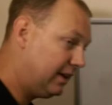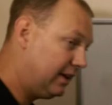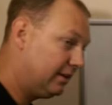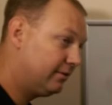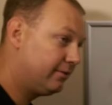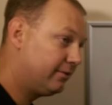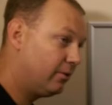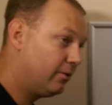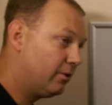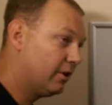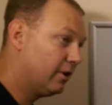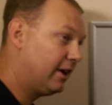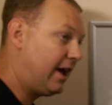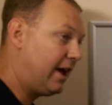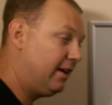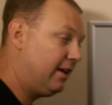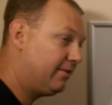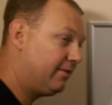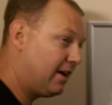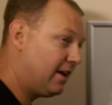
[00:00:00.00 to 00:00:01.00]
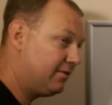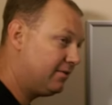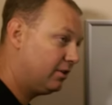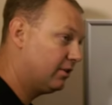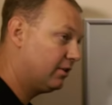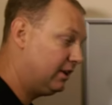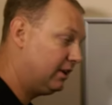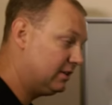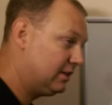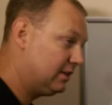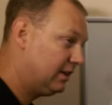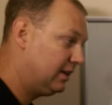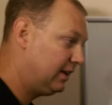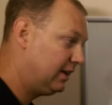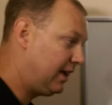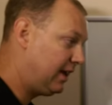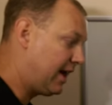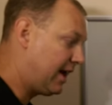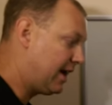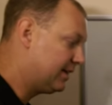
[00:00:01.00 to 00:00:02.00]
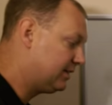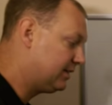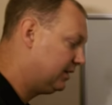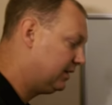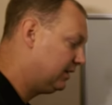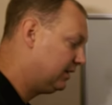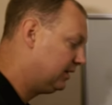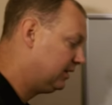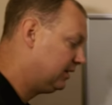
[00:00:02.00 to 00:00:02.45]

again for 85 degrees at